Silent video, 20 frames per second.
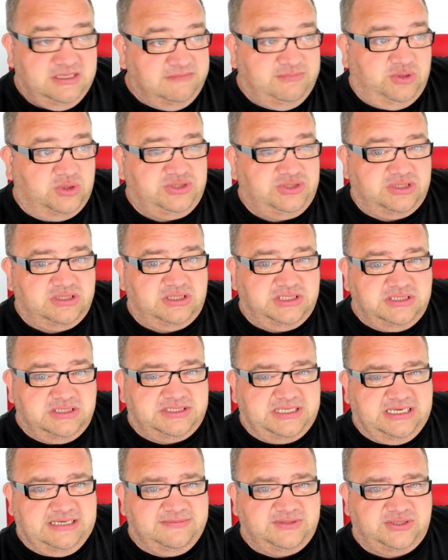But, you know, you'll
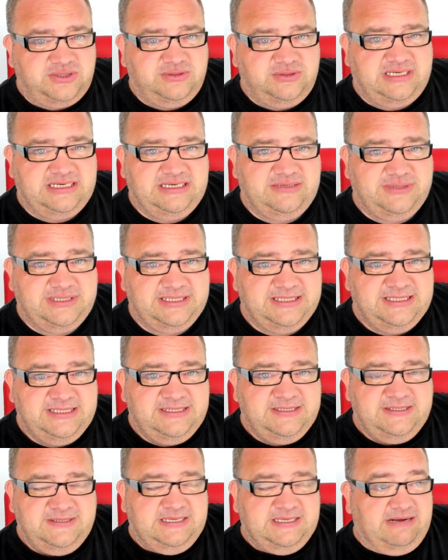see them soon anyway.
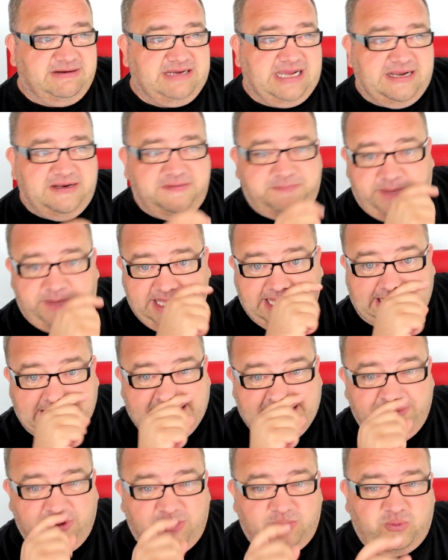I'm getting a pair
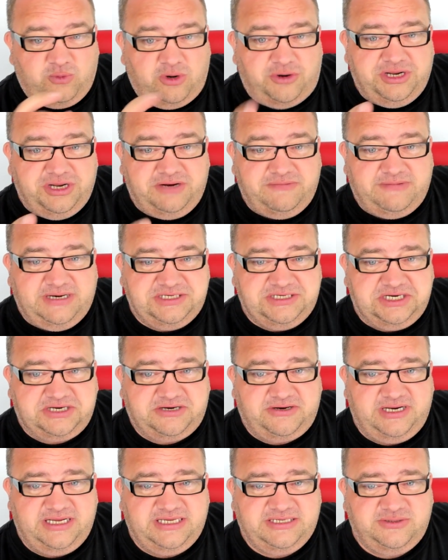like what Ronnie and Reggie
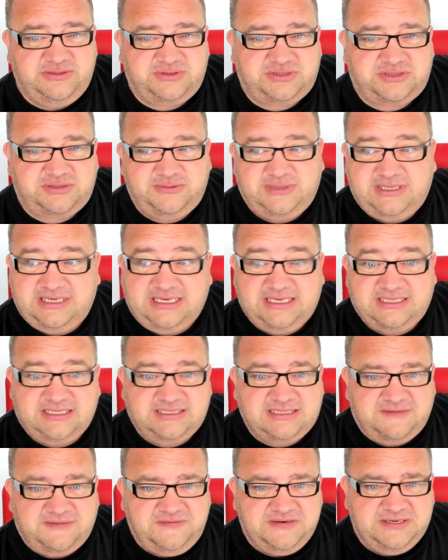Kray used to wear
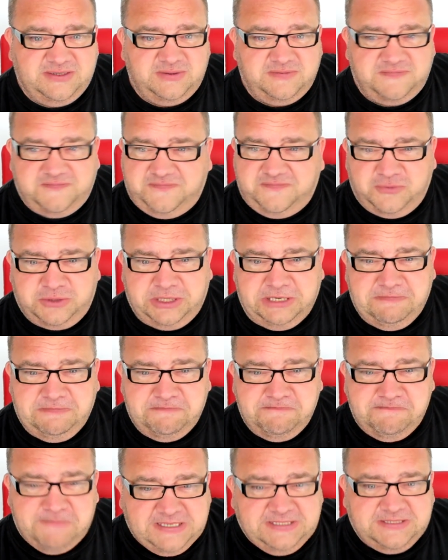because I think they look
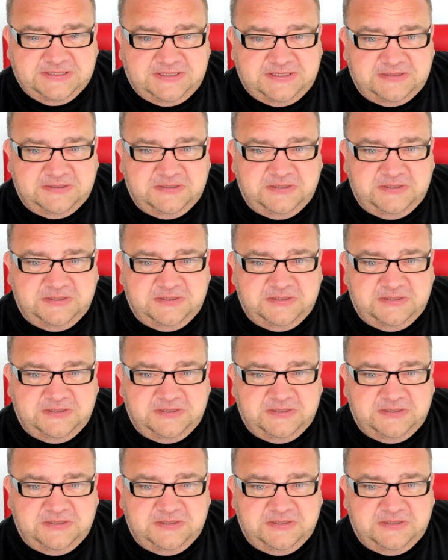fucking mint,